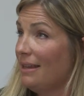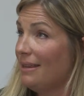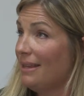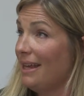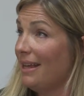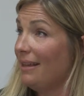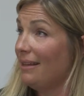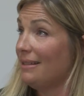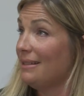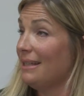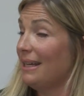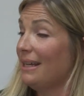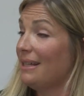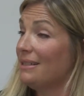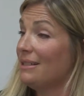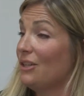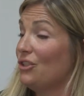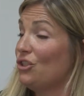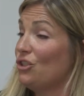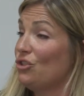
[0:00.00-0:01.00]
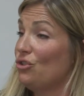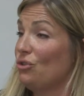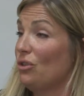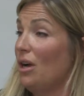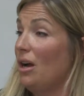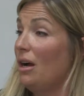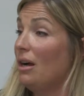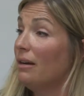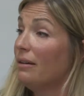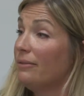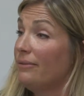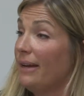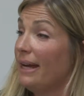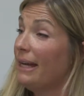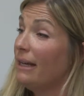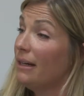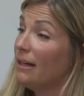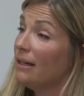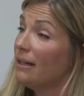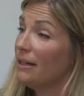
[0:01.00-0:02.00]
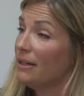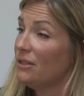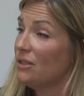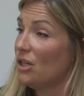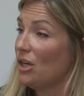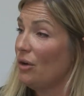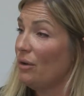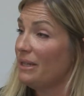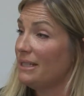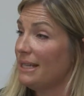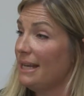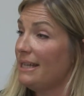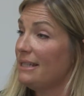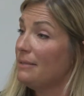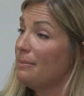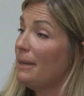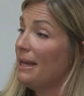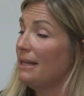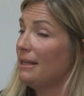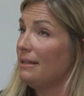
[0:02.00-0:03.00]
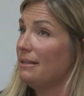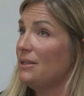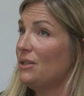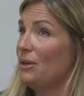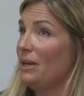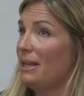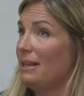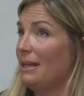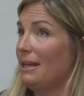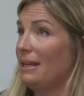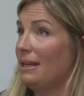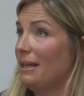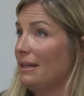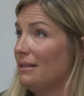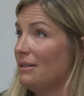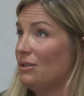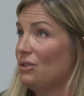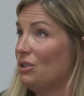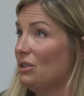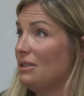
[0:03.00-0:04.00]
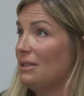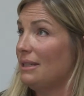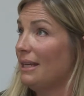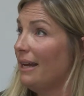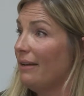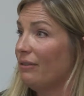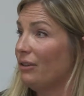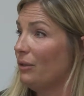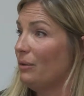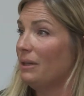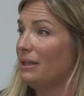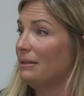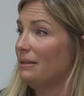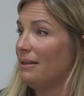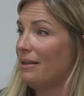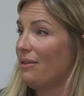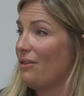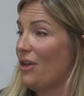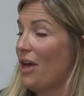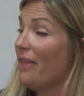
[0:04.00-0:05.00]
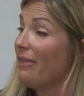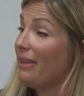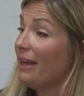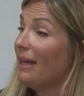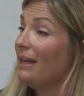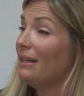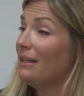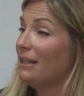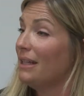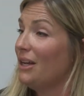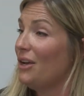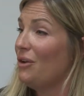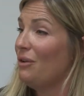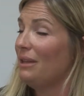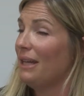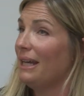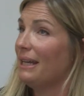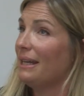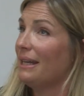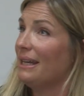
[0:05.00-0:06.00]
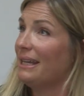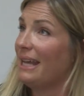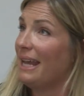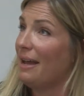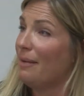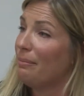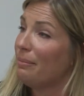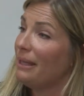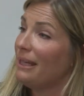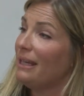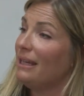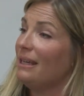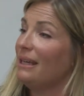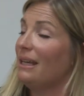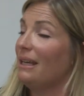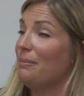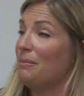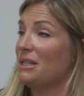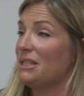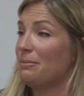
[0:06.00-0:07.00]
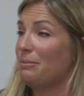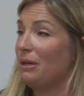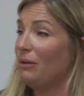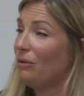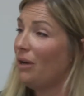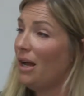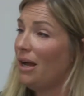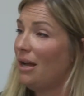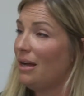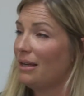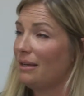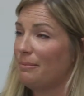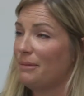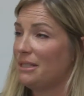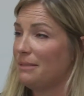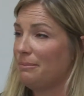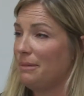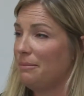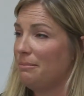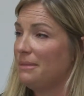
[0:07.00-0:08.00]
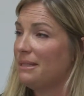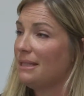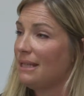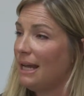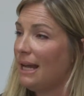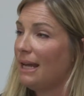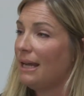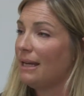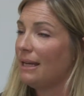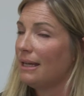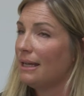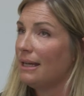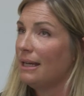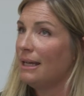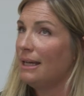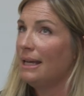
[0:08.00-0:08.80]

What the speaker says: Phil is like such a strong fighter, and she always has been. So I think it's just everyone thought that, it can't be, it must be wrong, it must be a mistake.